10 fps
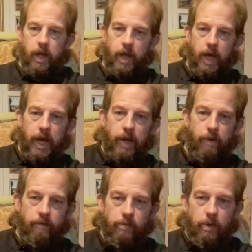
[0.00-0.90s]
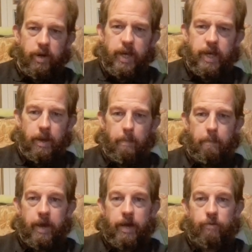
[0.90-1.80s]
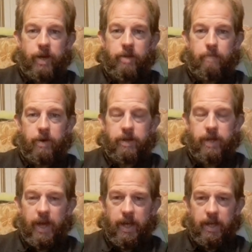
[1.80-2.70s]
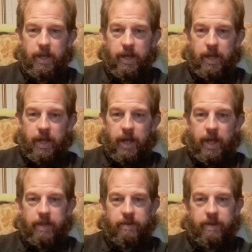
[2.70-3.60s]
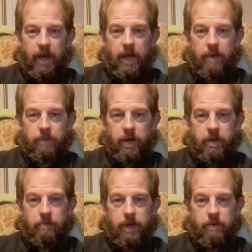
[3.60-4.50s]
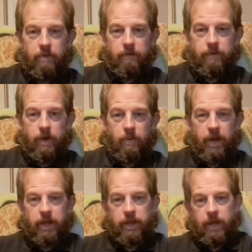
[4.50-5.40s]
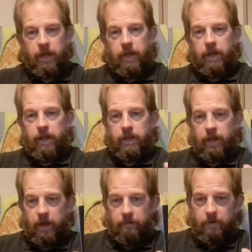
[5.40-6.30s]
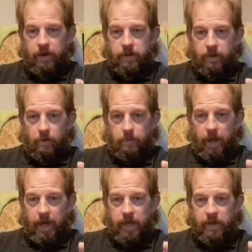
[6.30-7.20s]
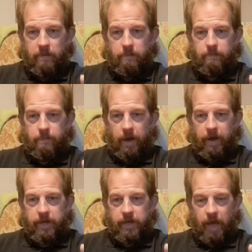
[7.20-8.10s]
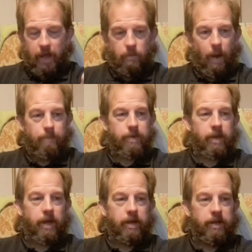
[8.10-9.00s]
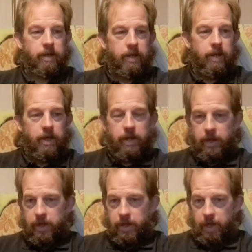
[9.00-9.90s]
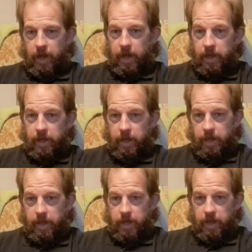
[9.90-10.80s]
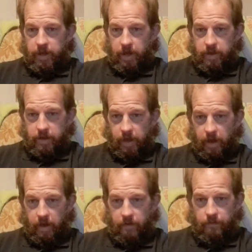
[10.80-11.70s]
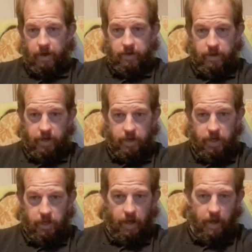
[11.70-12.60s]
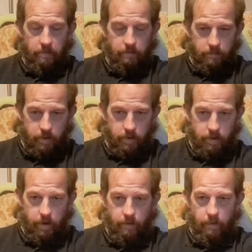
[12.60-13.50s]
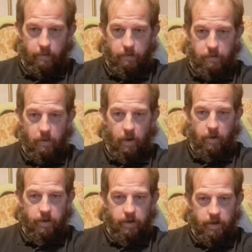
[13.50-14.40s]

Hello everybody, Beard Reads Books here, and today I'm going to be reviewing The Vertical Plane by Ken Webster. And this is the first edition that I'm doing a review on.